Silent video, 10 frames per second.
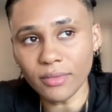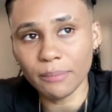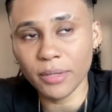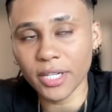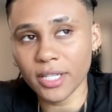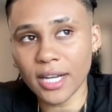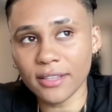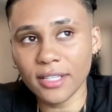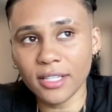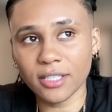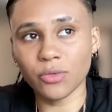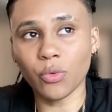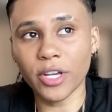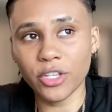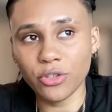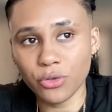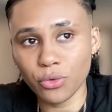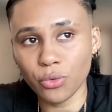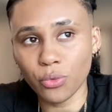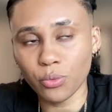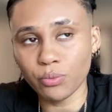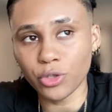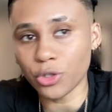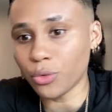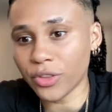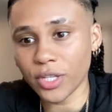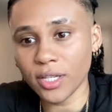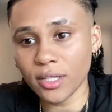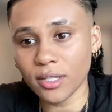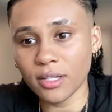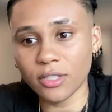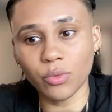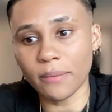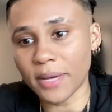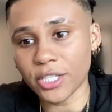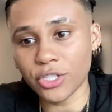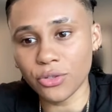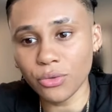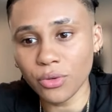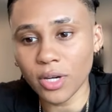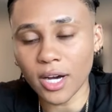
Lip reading: But I think it's what you do with it is what makes you.